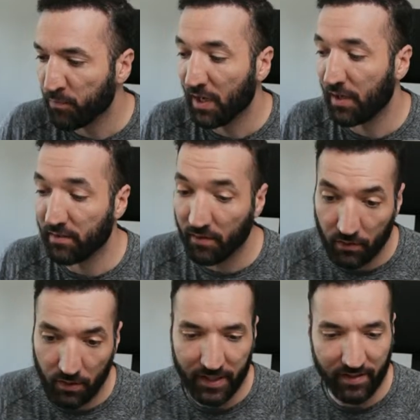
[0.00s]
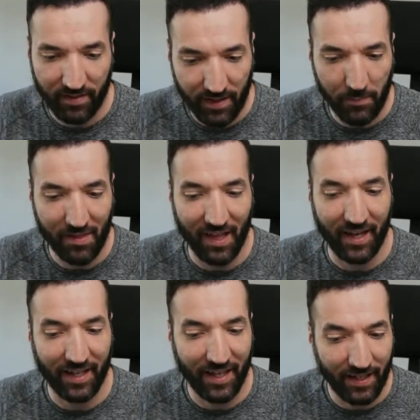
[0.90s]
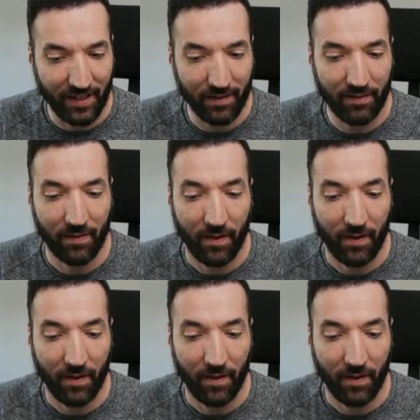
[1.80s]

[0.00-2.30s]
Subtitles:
Certainly, it seems like it is